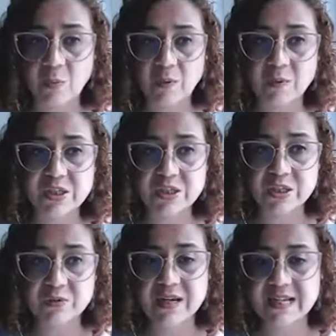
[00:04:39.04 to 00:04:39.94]
what we
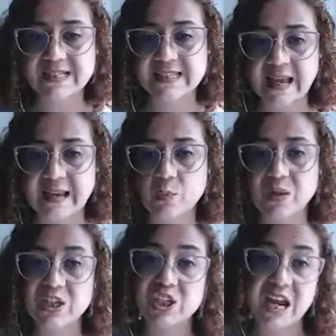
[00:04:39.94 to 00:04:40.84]
do is then
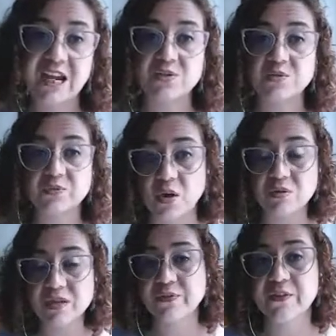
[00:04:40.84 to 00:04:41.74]
we change
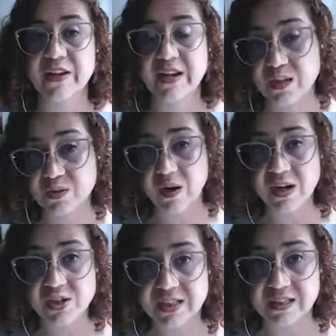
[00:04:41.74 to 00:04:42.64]
roles for the next
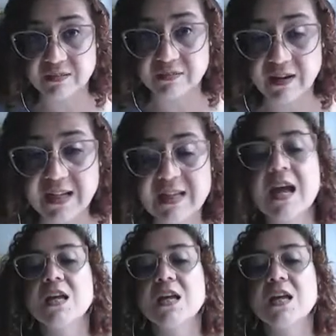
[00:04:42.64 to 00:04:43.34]
question, right?